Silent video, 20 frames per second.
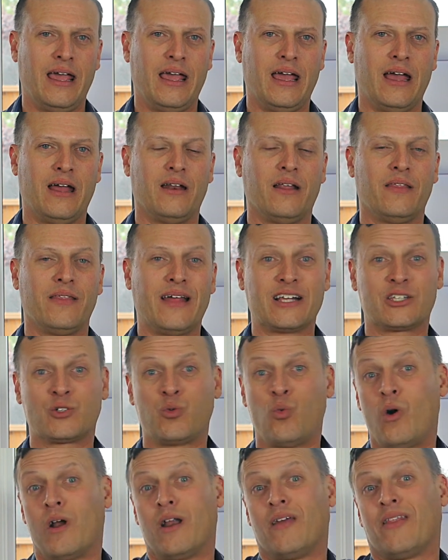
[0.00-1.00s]
And
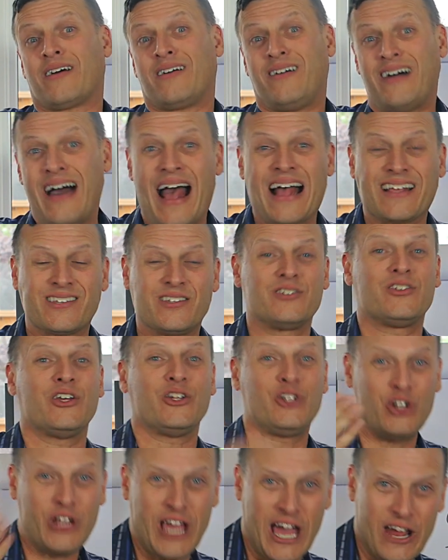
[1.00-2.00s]
that's one of the classes
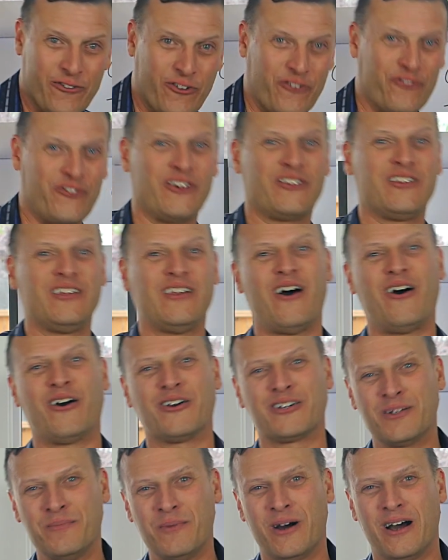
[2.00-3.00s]
that you get for
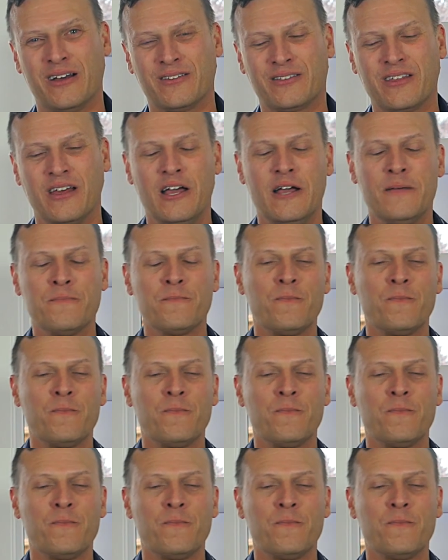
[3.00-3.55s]
$50 a month.